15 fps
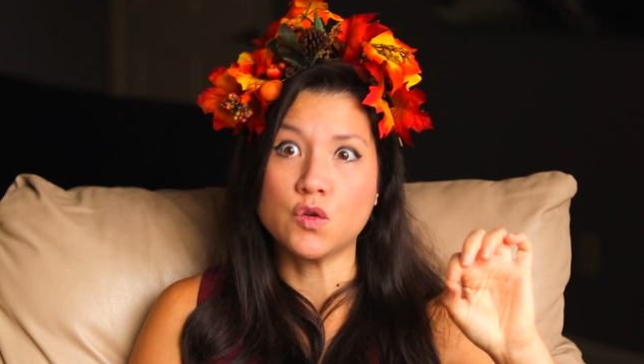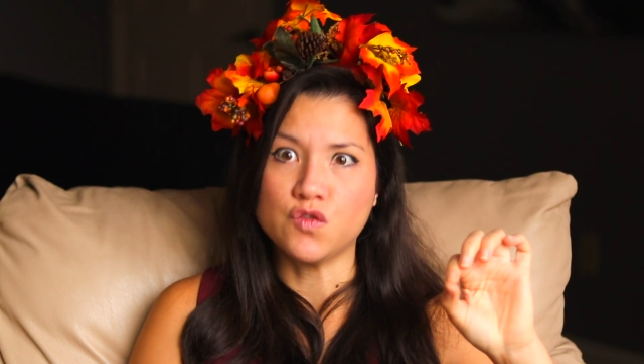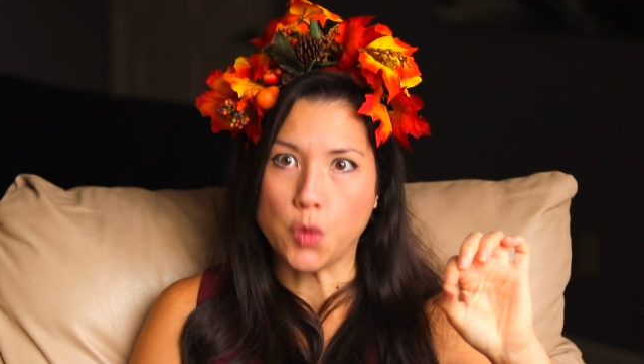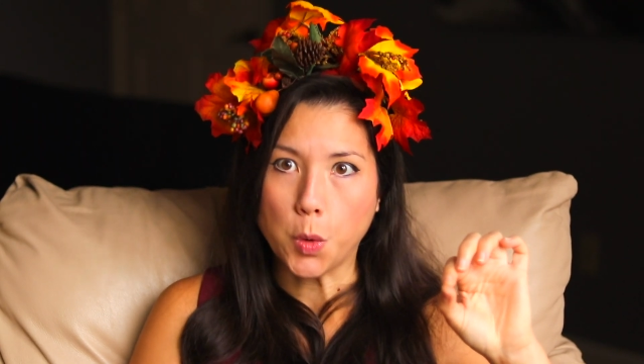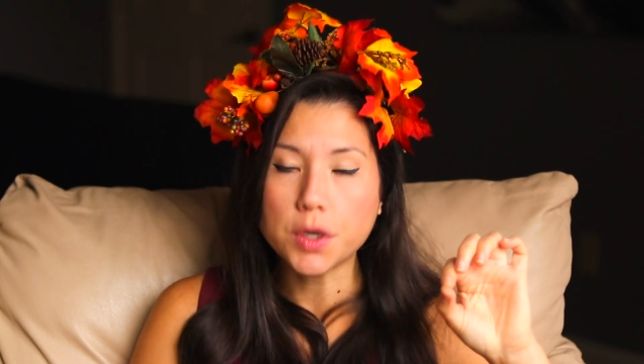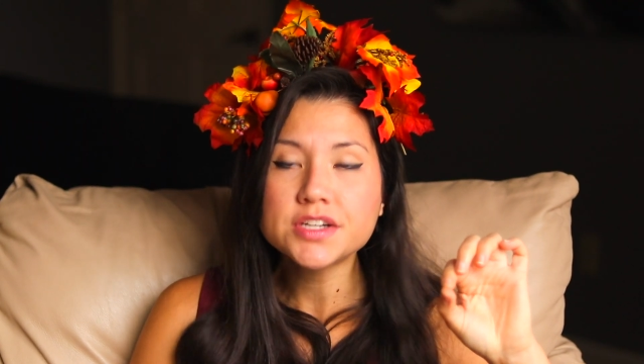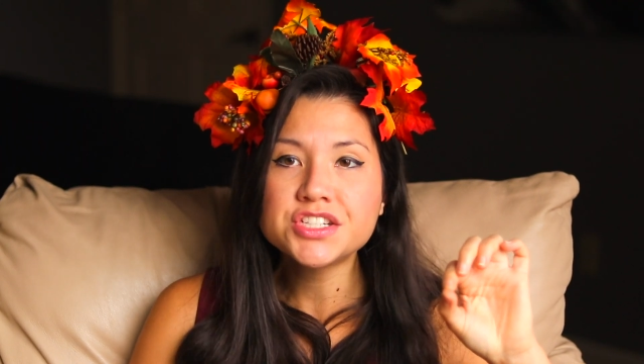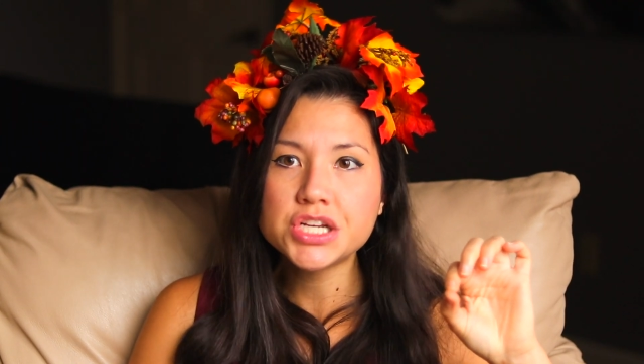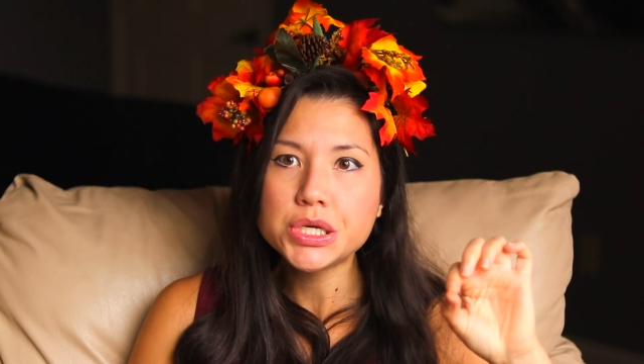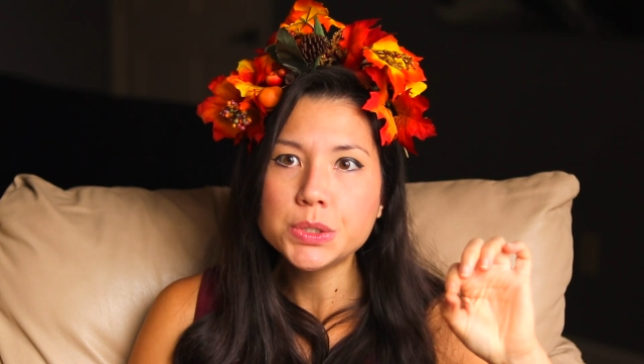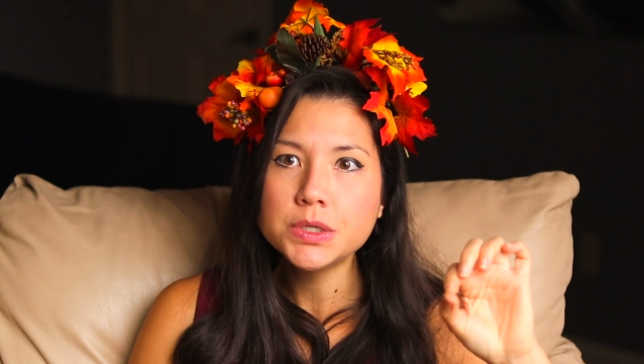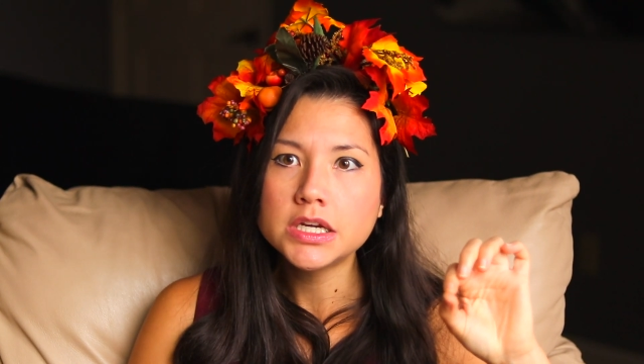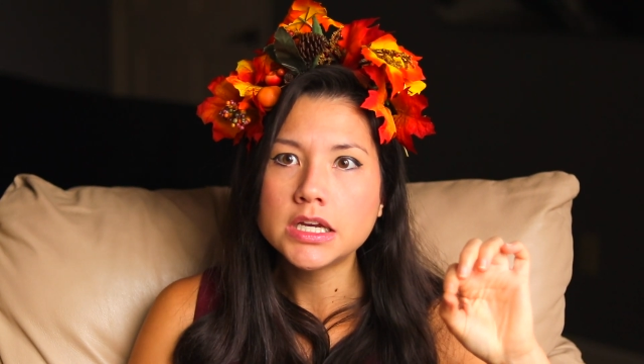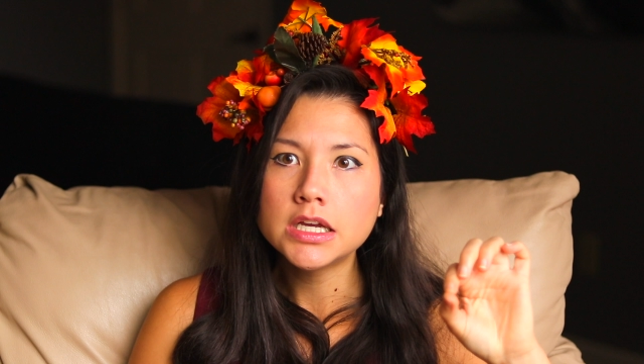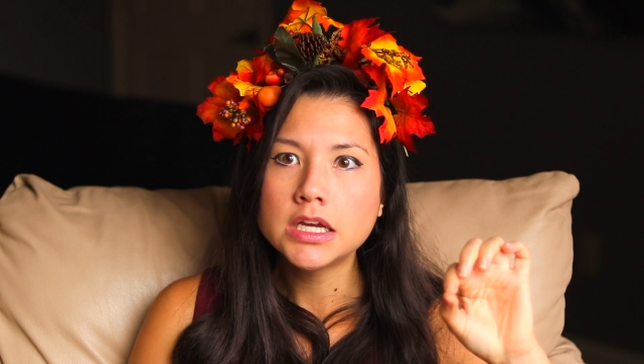forward
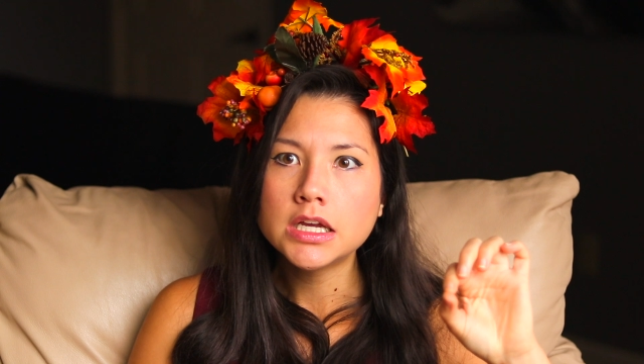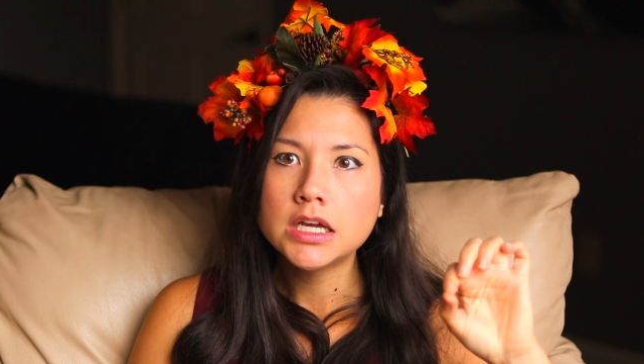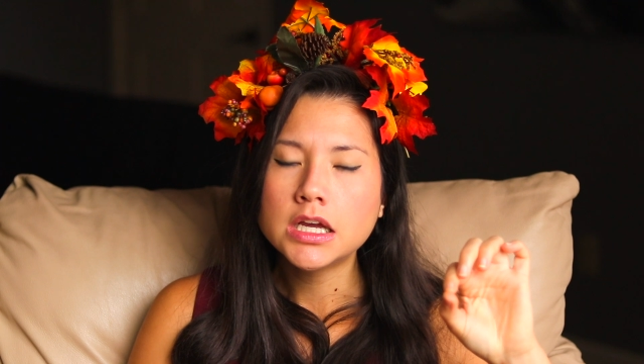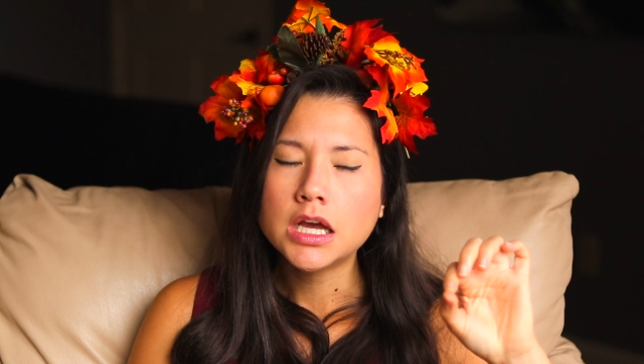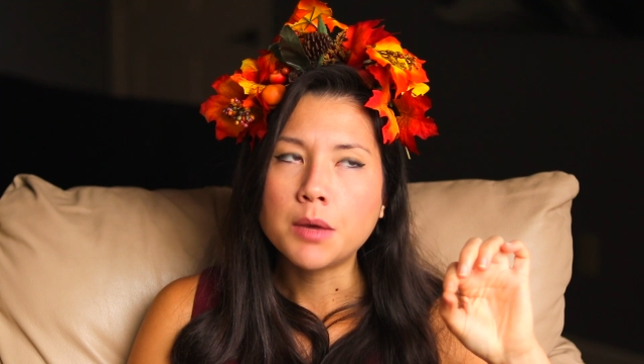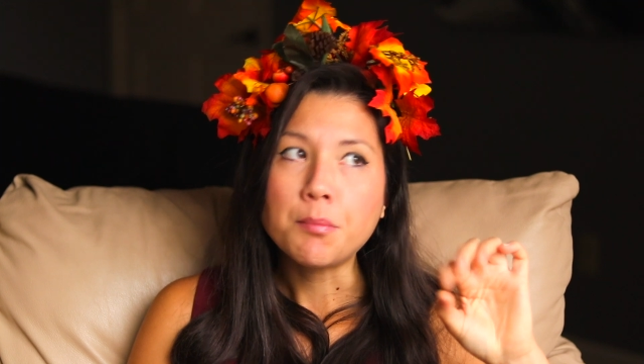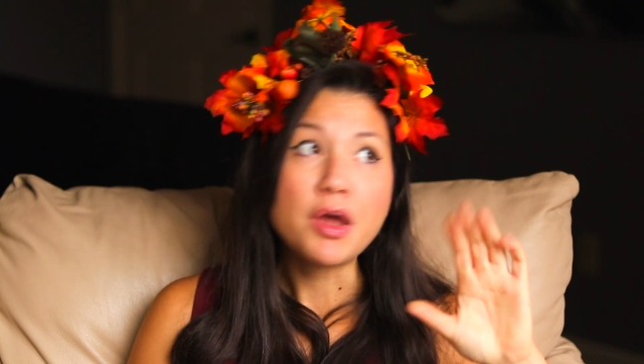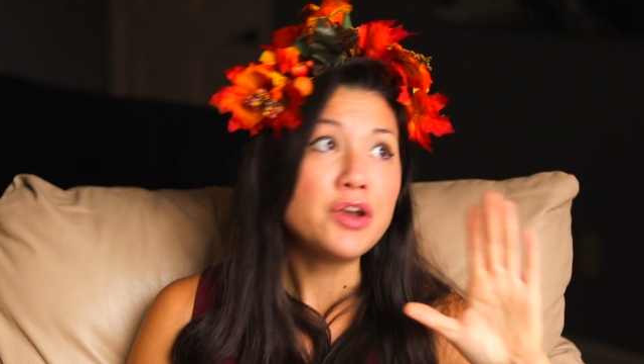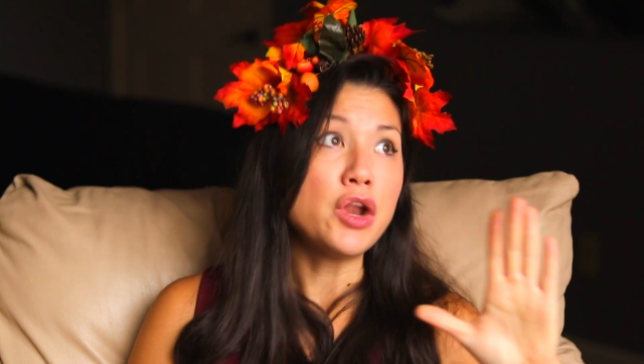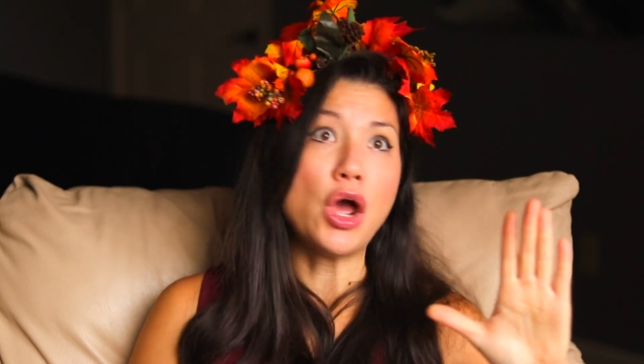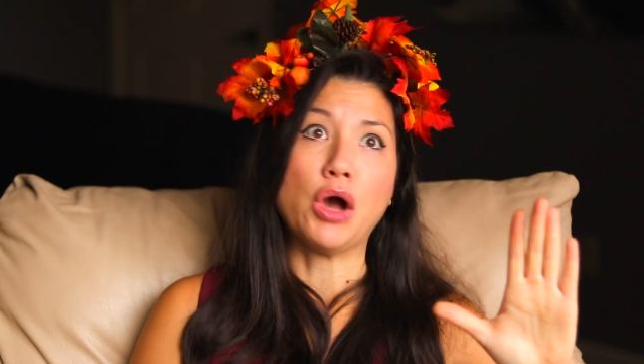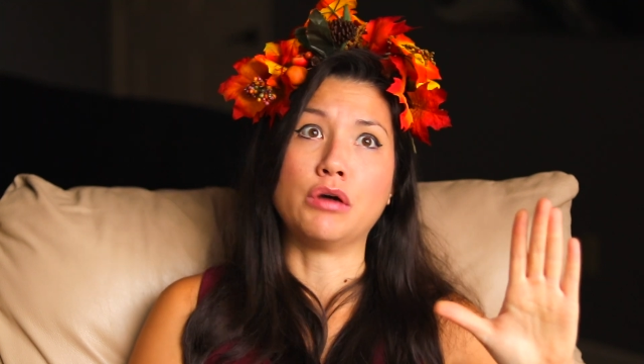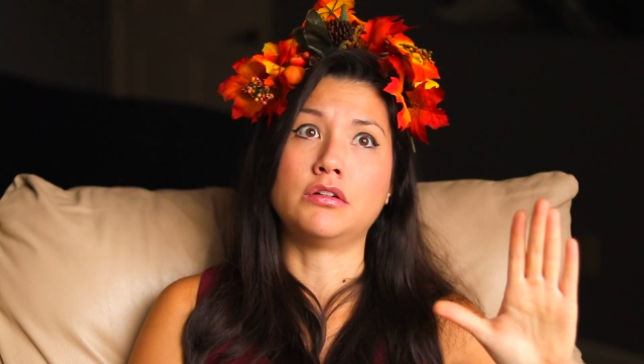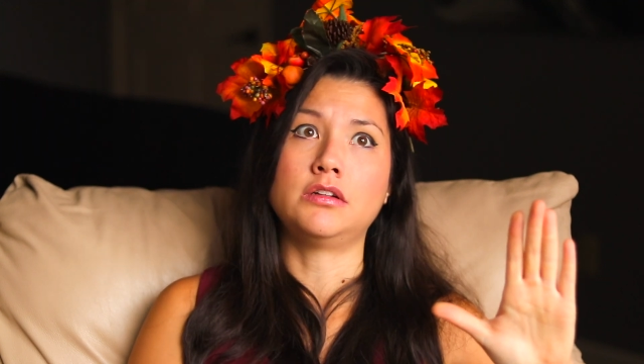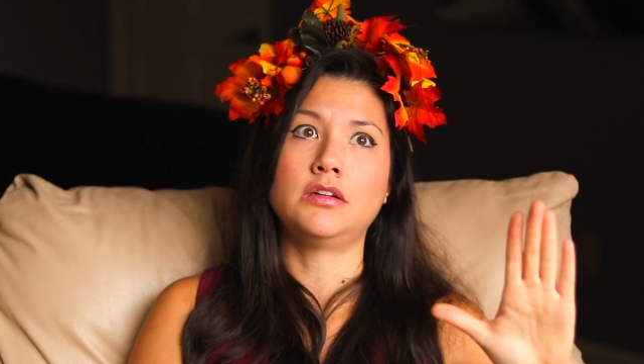to, but no.